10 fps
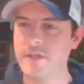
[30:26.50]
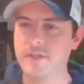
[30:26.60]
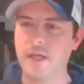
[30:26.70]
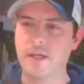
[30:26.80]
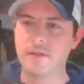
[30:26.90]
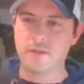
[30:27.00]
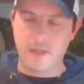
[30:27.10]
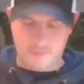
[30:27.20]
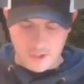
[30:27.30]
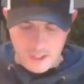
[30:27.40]
seconds
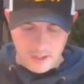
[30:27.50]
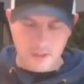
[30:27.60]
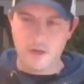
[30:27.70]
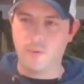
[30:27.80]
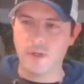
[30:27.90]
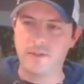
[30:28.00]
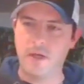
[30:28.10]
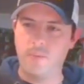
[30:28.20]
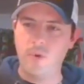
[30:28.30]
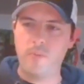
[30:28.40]
left to get in there. What's
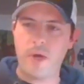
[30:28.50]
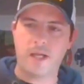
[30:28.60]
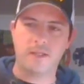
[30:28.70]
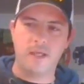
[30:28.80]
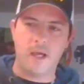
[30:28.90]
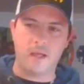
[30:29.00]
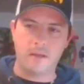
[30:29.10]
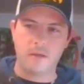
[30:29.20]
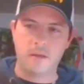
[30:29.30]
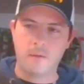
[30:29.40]
up, Wheatback
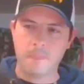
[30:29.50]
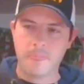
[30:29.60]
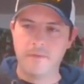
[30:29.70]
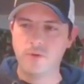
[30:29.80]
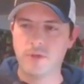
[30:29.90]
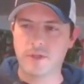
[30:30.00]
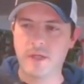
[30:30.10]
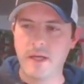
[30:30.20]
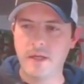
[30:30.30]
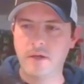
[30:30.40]
Attack? If you just
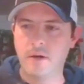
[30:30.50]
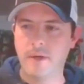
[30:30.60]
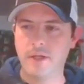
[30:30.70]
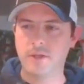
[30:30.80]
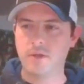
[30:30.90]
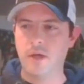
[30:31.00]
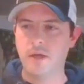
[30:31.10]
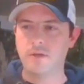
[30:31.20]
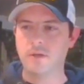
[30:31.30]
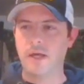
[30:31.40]
got in here, make sure you
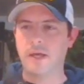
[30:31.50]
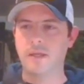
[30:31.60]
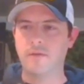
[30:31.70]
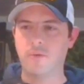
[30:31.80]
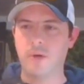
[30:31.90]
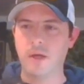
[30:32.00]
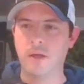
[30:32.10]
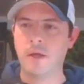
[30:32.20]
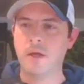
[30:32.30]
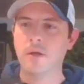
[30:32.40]
enter that giveaway.
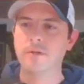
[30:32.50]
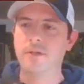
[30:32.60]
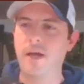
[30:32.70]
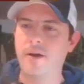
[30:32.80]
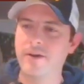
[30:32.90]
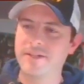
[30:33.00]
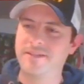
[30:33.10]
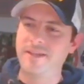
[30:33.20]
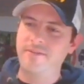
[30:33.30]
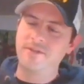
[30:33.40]
Derek
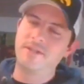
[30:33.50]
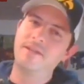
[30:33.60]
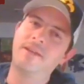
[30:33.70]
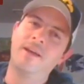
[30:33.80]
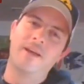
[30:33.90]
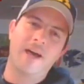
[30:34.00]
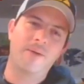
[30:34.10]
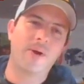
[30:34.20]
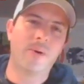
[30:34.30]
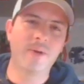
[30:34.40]
Stevenson, how
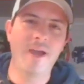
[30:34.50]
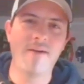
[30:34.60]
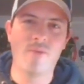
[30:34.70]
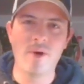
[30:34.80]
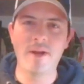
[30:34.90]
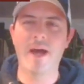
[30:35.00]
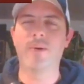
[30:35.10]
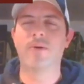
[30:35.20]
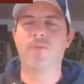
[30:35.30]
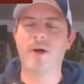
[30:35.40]
do I only have 1
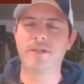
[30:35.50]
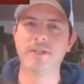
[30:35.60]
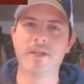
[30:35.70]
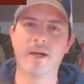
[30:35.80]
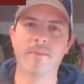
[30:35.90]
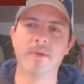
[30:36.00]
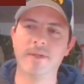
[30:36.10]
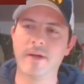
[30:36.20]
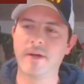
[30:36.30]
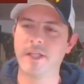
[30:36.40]
hour of watching time?
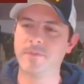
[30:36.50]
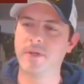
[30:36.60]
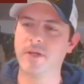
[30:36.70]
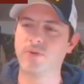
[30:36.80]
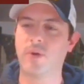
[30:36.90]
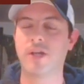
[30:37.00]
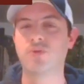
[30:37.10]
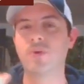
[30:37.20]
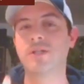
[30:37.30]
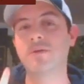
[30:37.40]
Derek, it's because when I
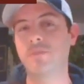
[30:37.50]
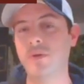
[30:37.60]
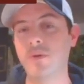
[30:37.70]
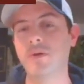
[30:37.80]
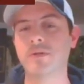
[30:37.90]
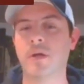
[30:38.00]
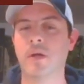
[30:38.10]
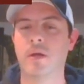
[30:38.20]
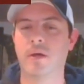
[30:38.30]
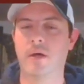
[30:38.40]
switched computers,
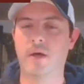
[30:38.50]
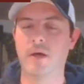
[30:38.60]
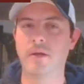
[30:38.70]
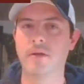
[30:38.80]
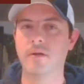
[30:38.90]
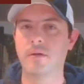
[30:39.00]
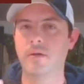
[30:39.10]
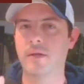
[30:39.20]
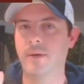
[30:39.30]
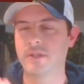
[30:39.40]
that
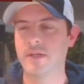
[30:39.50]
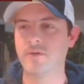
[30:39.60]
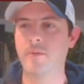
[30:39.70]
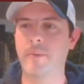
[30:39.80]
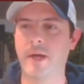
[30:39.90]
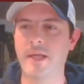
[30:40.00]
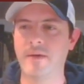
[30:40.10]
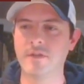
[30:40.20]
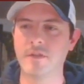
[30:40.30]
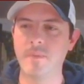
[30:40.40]
was given to me by
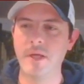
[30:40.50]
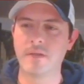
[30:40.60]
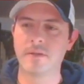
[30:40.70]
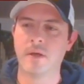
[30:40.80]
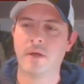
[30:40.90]
Kevin Speaks,